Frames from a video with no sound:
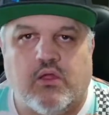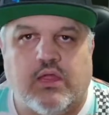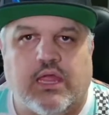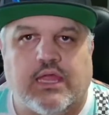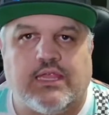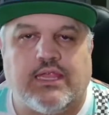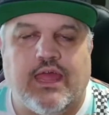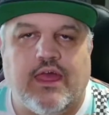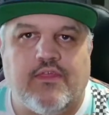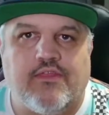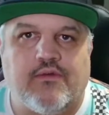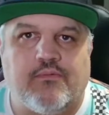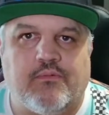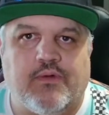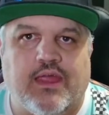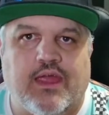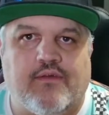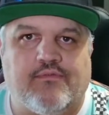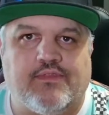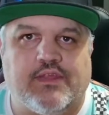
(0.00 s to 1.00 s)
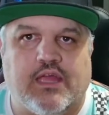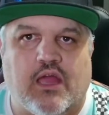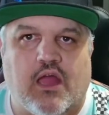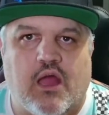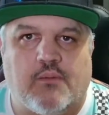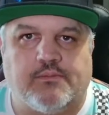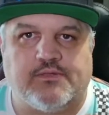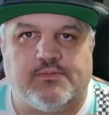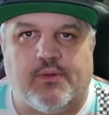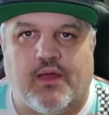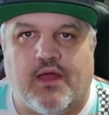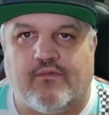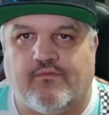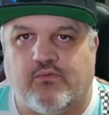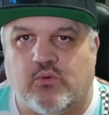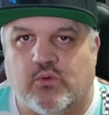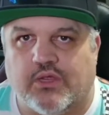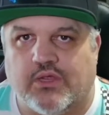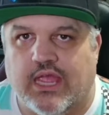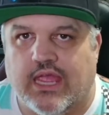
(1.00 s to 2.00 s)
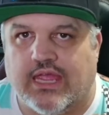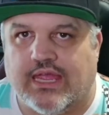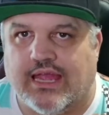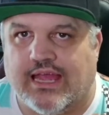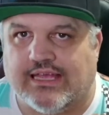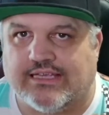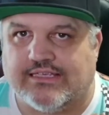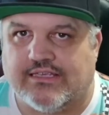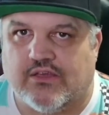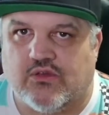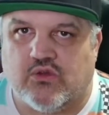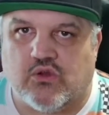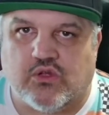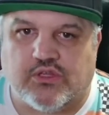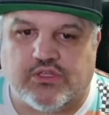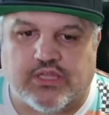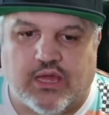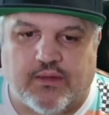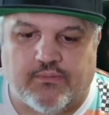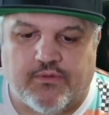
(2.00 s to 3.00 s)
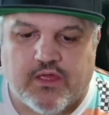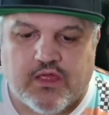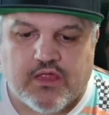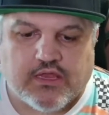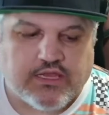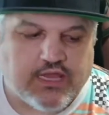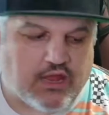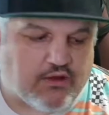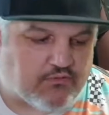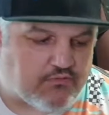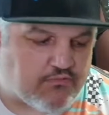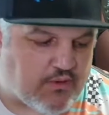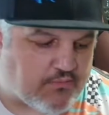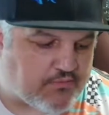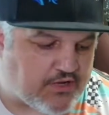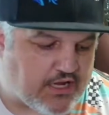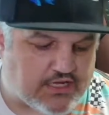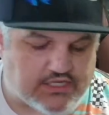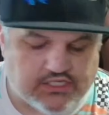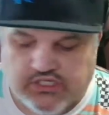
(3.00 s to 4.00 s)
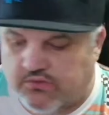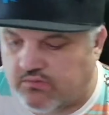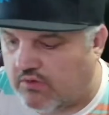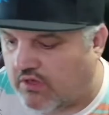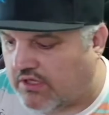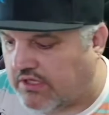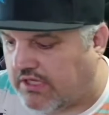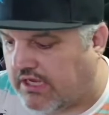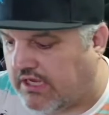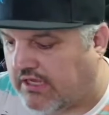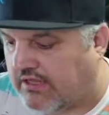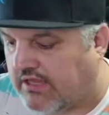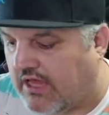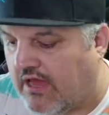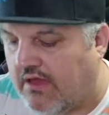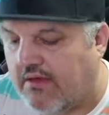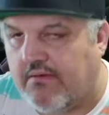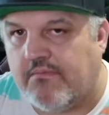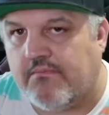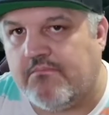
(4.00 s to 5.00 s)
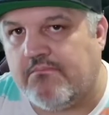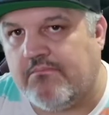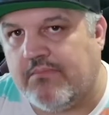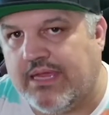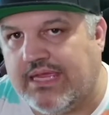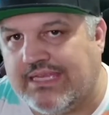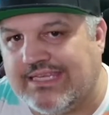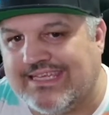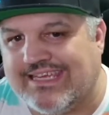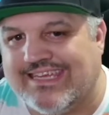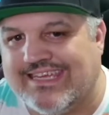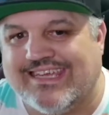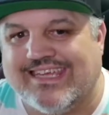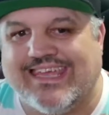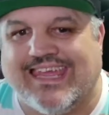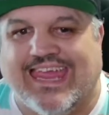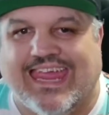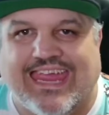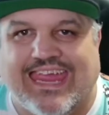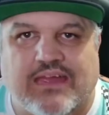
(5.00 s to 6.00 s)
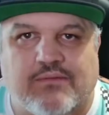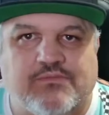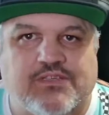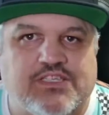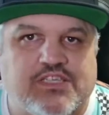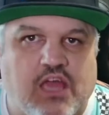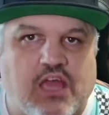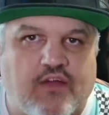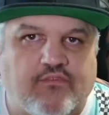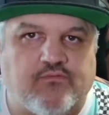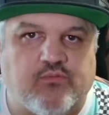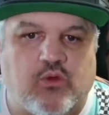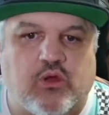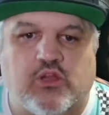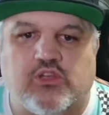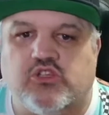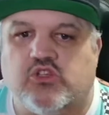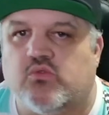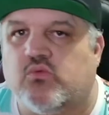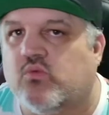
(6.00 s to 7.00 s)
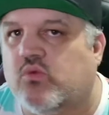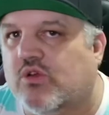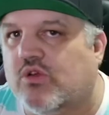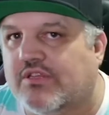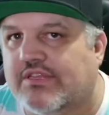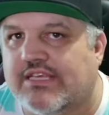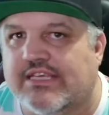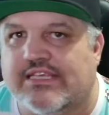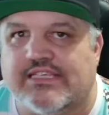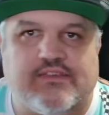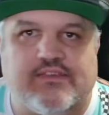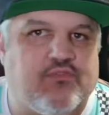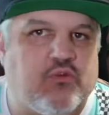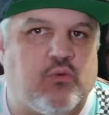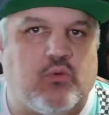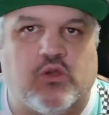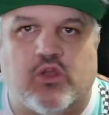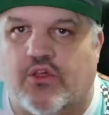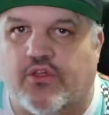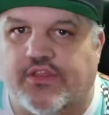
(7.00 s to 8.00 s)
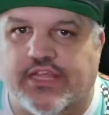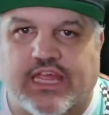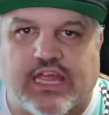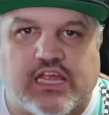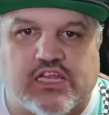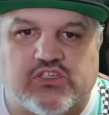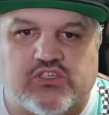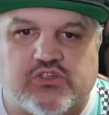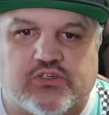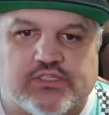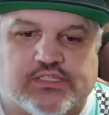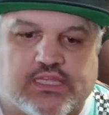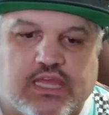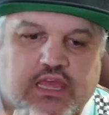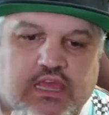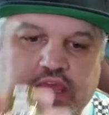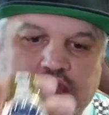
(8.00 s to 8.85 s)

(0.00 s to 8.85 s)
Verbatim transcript: Okay, now that we have the OBSBot 4K, guys, hooked up. Now, remember, guys, you will need the Meet Cam software to work this if you want all the extras.